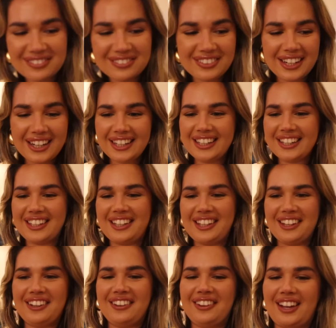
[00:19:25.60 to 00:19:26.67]
really
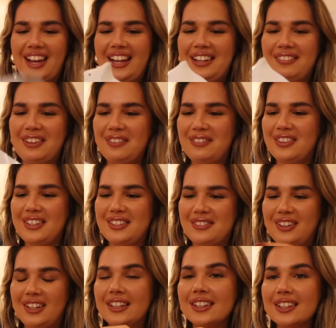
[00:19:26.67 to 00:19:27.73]
cute. Okay, let me open this
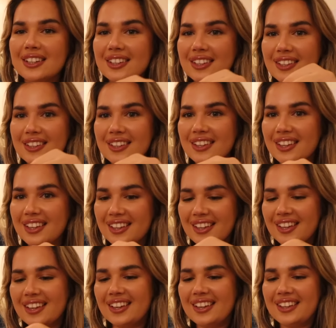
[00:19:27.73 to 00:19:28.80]
one. Let's see it?
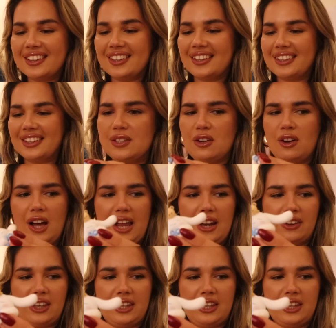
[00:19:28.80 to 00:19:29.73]
Oh, it's oh. not a Hello